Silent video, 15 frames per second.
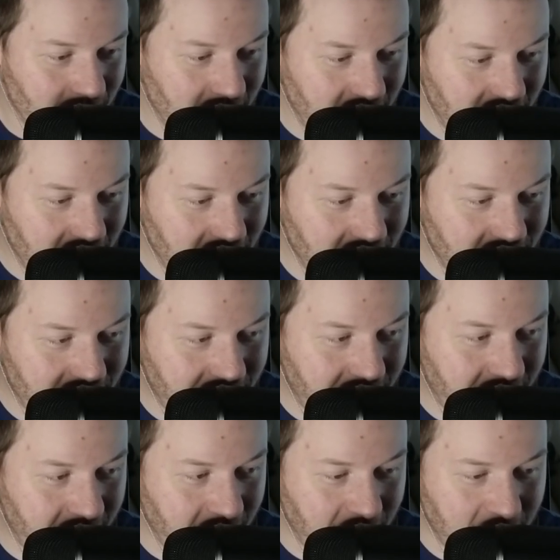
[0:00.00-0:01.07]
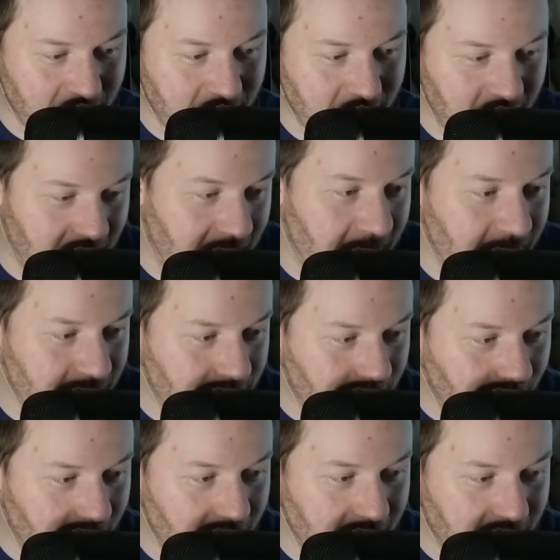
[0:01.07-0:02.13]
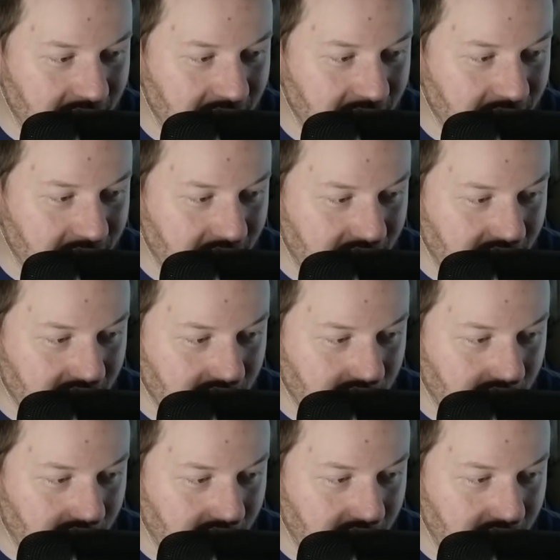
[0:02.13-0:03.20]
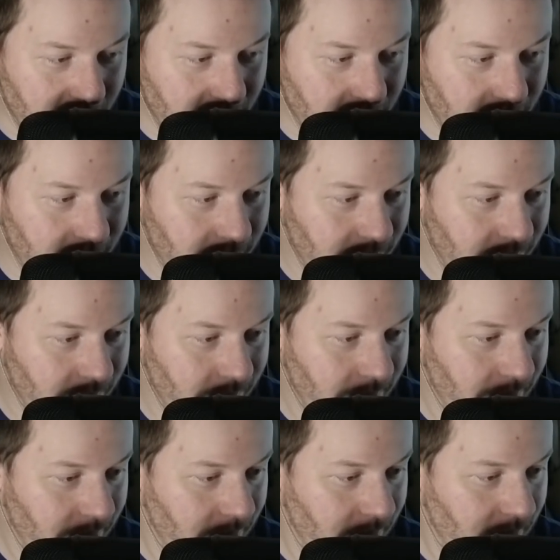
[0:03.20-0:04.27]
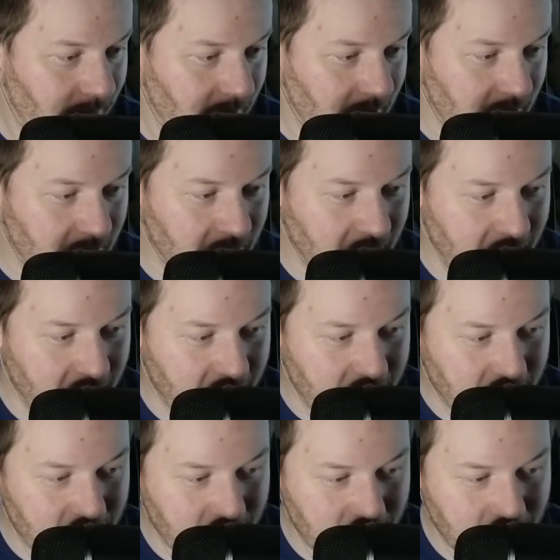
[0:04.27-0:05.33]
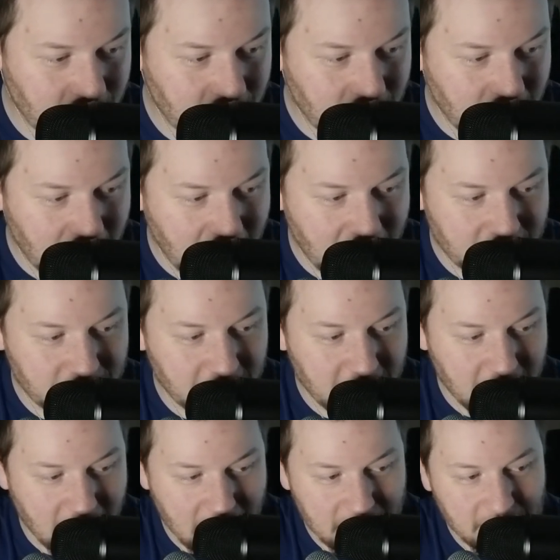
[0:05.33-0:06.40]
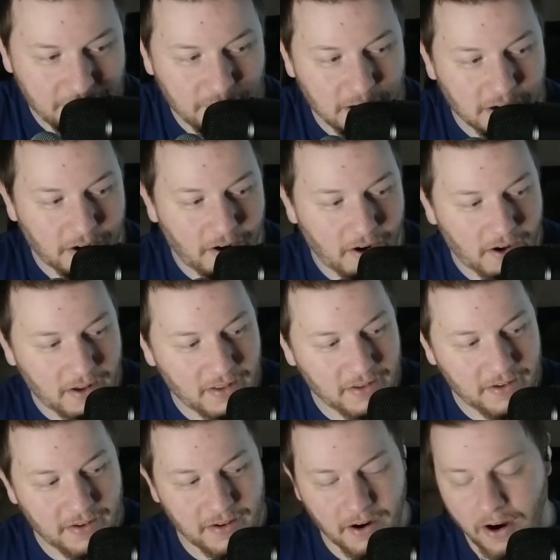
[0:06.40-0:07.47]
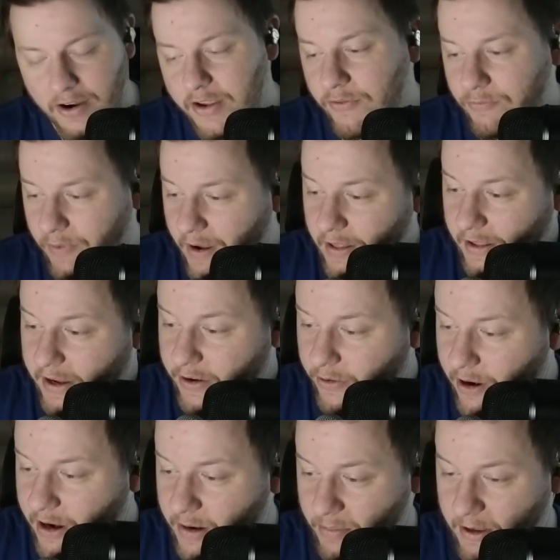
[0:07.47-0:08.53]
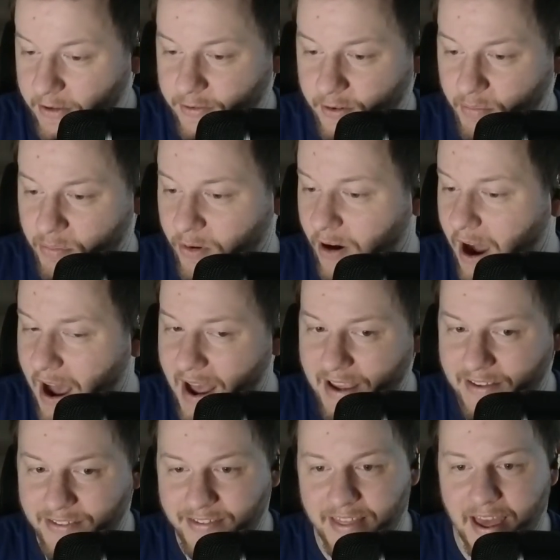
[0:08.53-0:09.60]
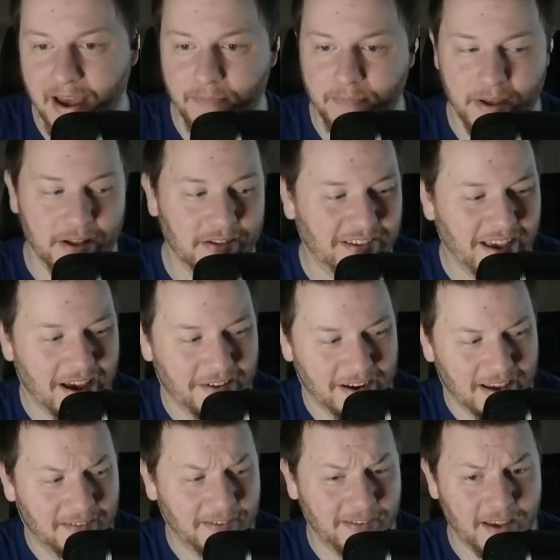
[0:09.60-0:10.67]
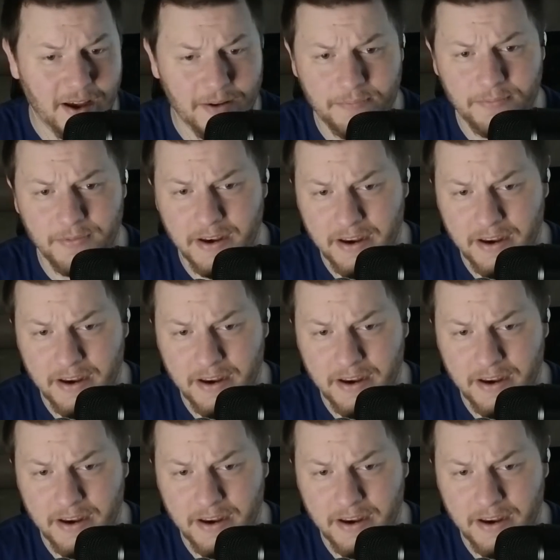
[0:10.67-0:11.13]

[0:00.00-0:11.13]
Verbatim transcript: but it's it is what it is at this point. Like at the end of it all, are you really going to be surprised that Miltown ends up